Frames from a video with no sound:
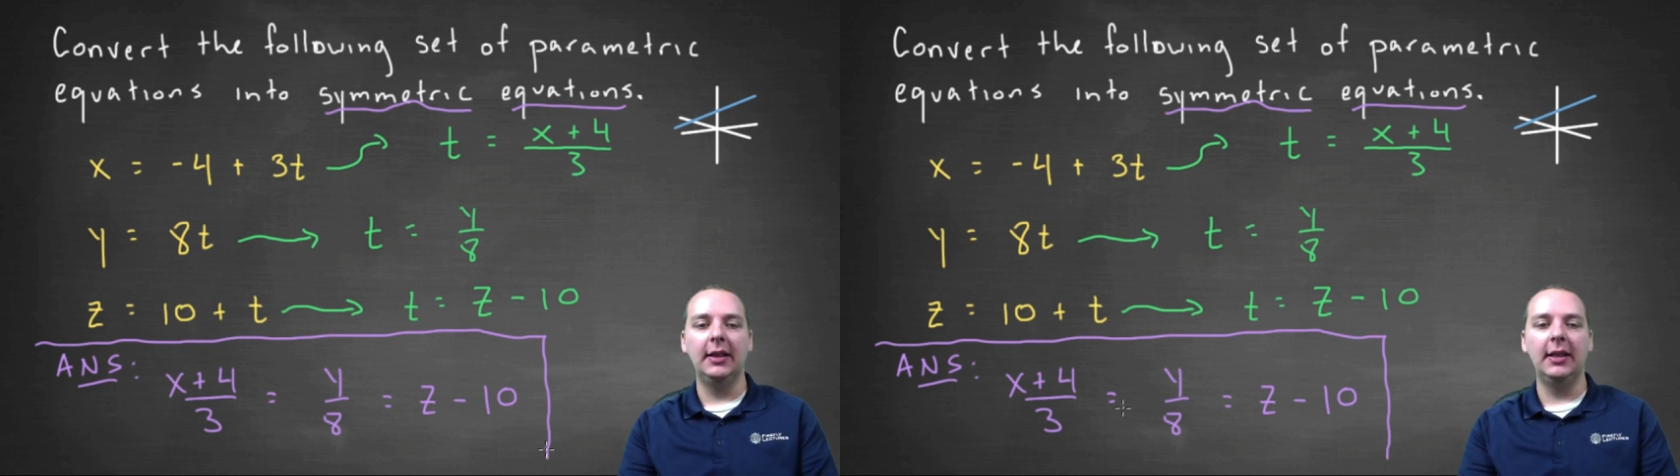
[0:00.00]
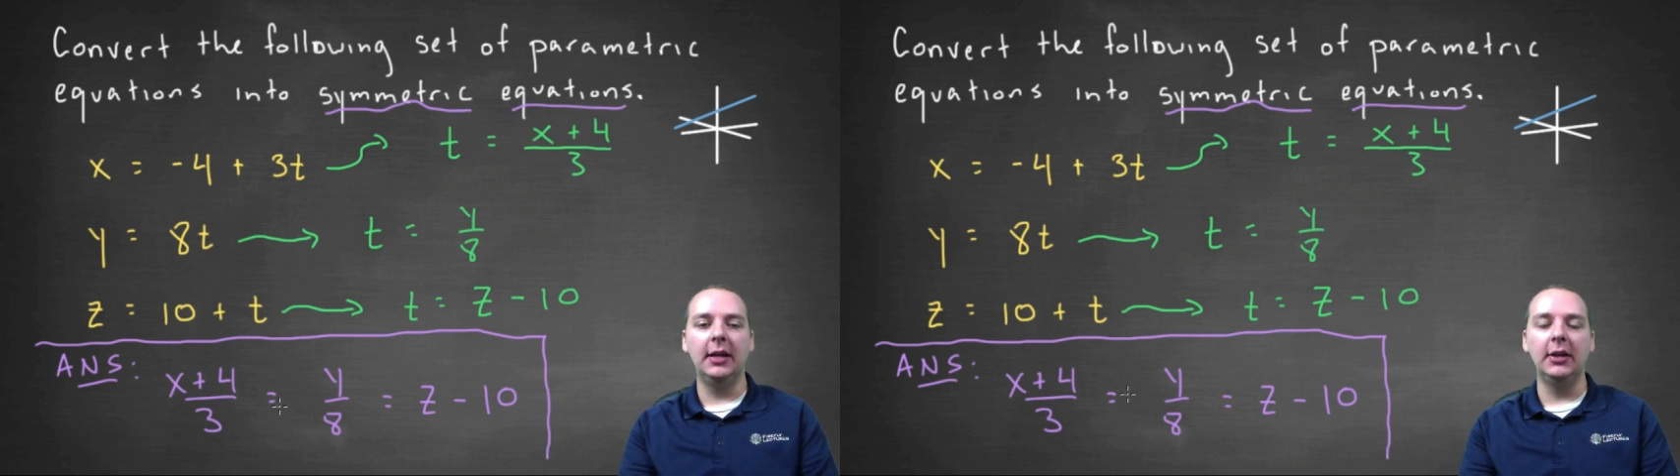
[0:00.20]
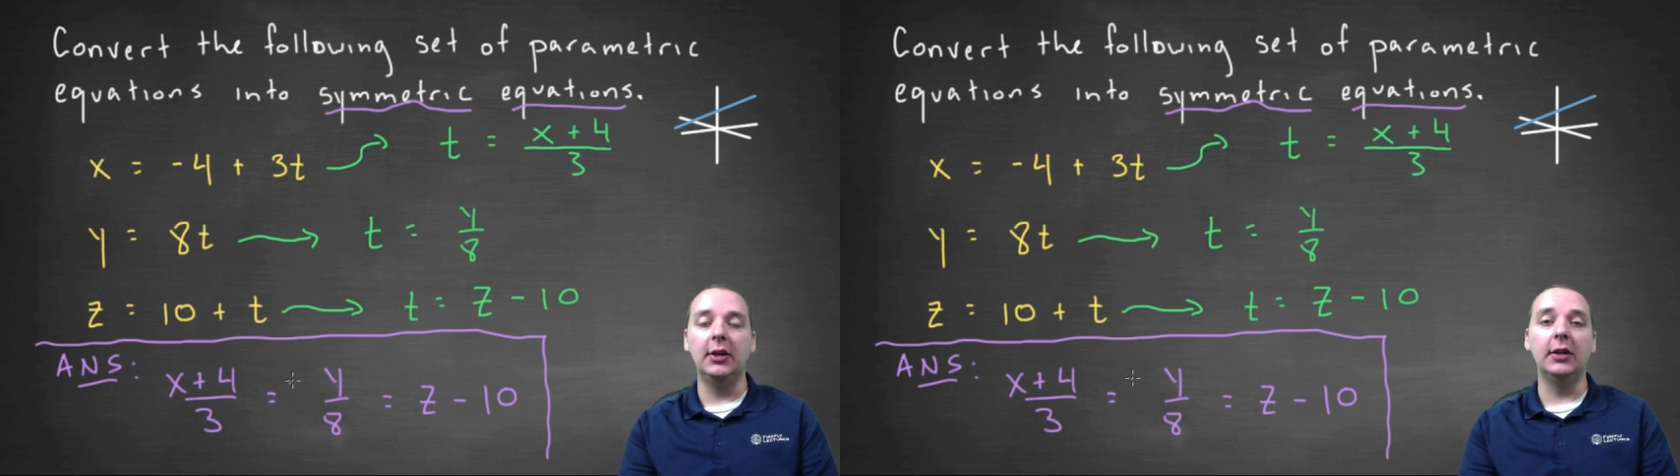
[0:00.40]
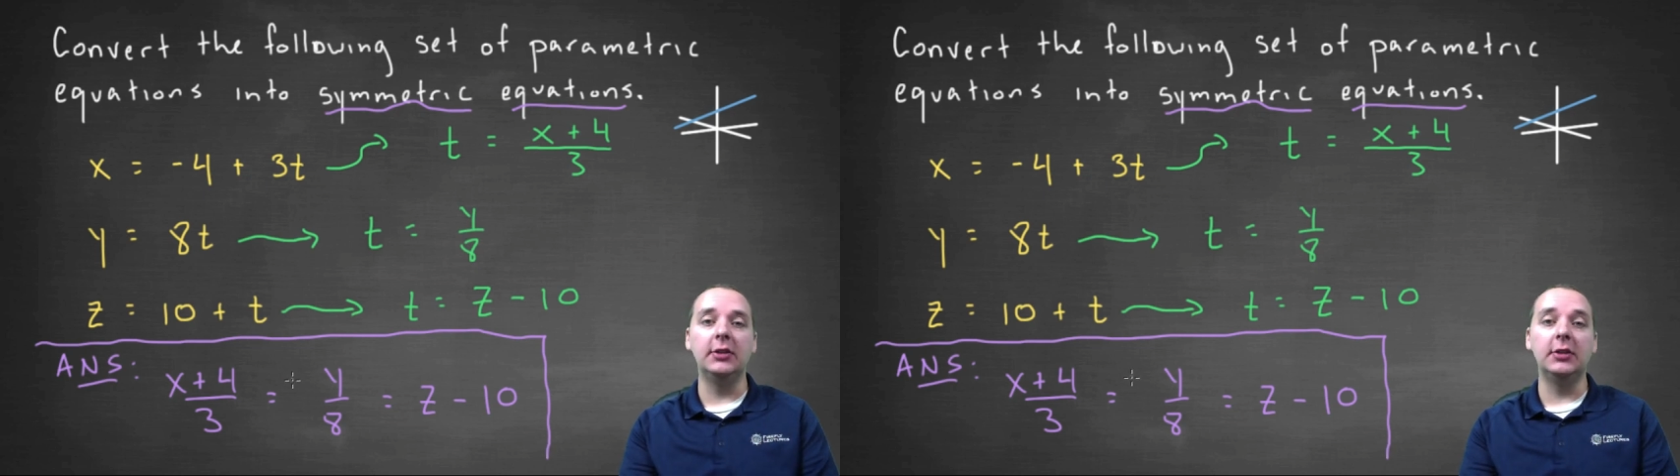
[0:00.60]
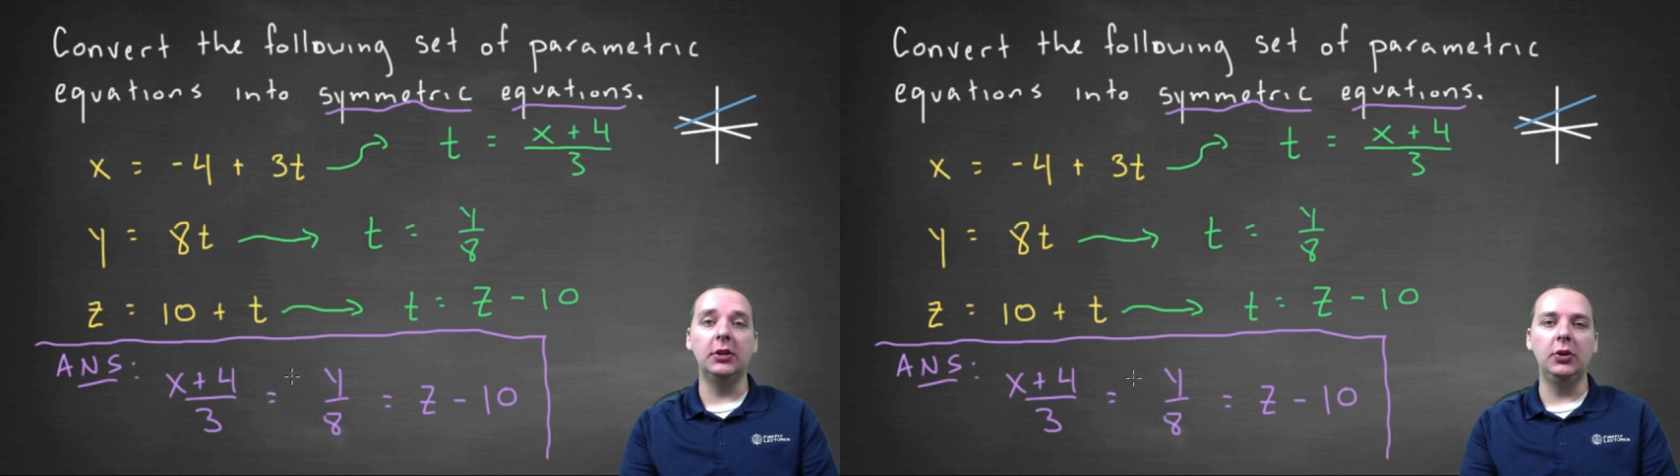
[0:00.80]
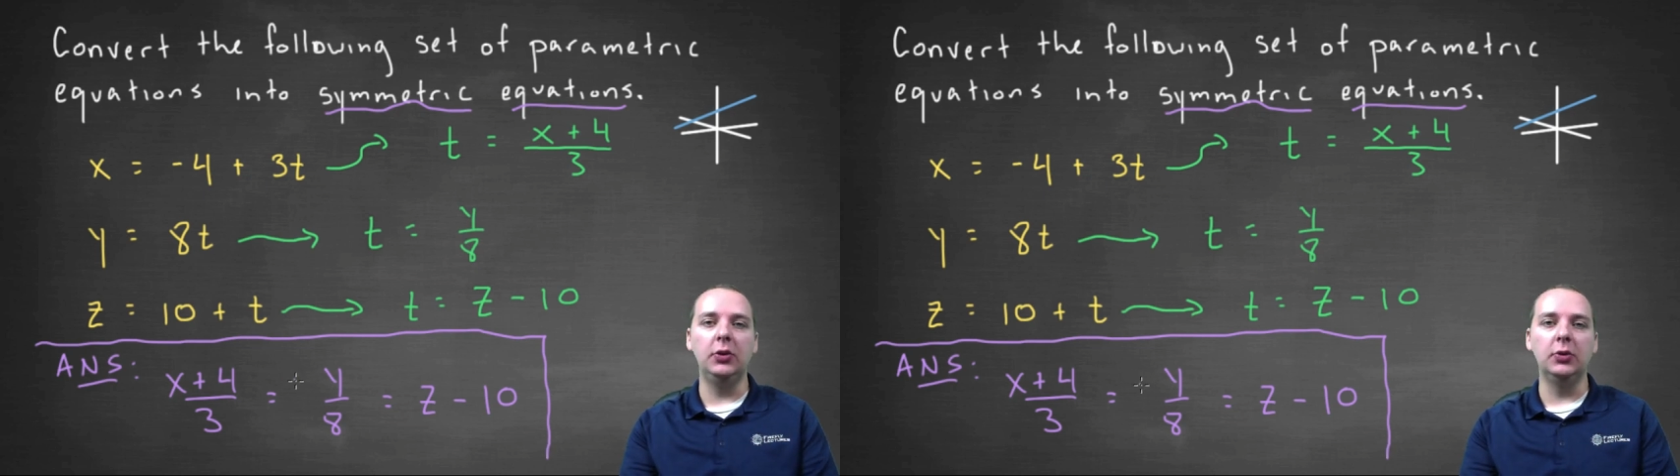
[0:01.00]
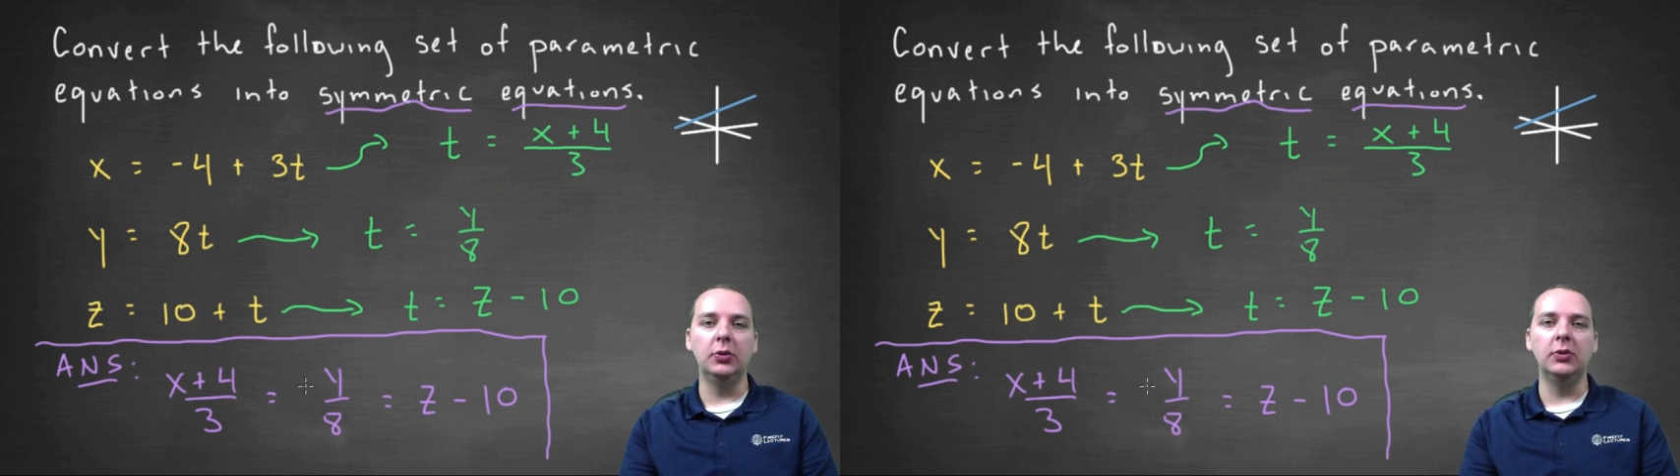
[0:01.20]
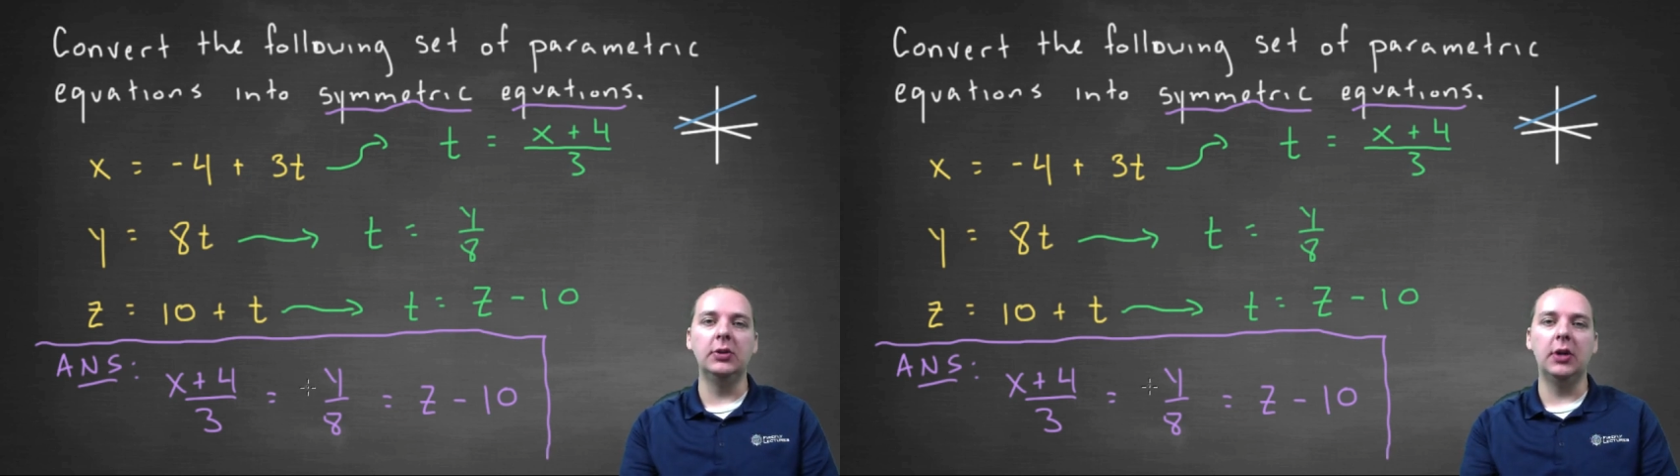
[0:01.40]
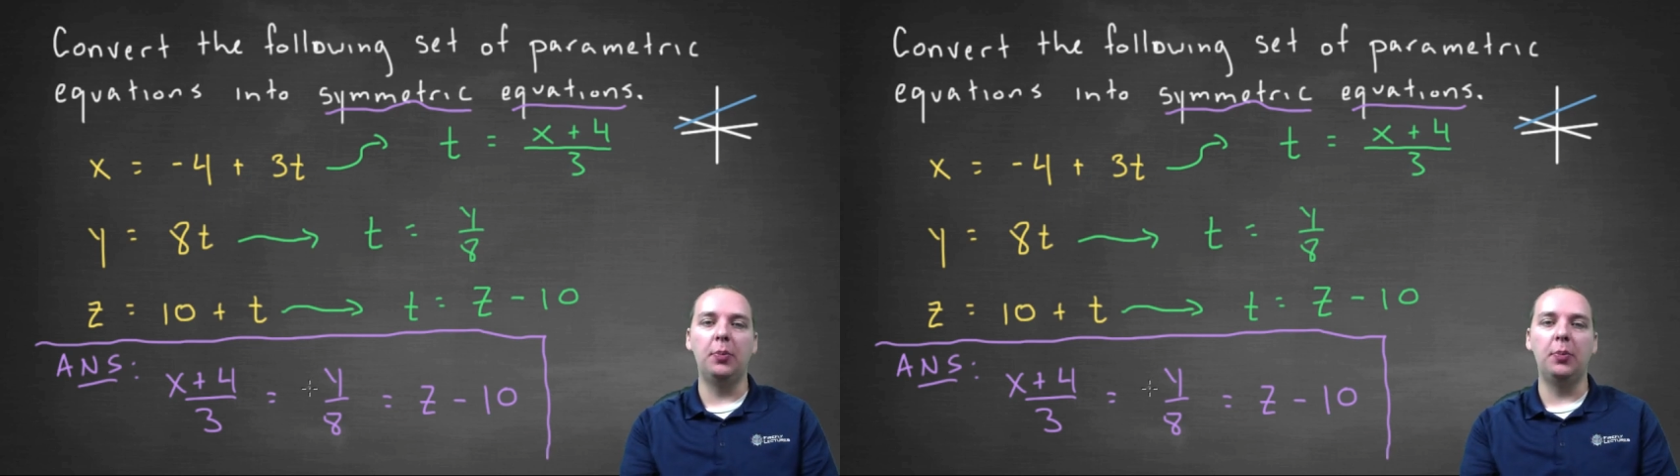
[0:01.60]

that doesn't use